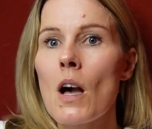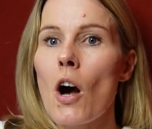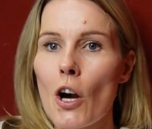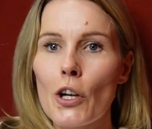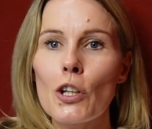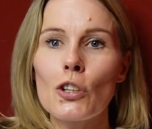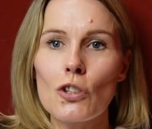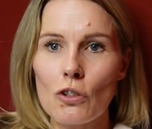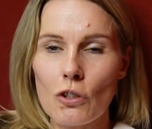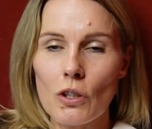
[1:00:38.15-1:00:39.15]
How can
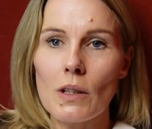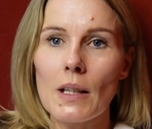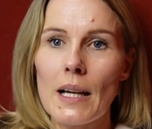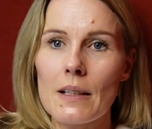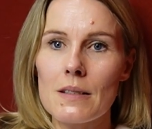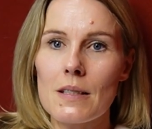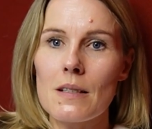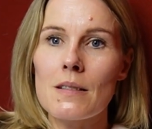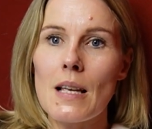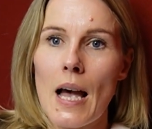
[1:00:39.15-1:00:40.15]
you utilise this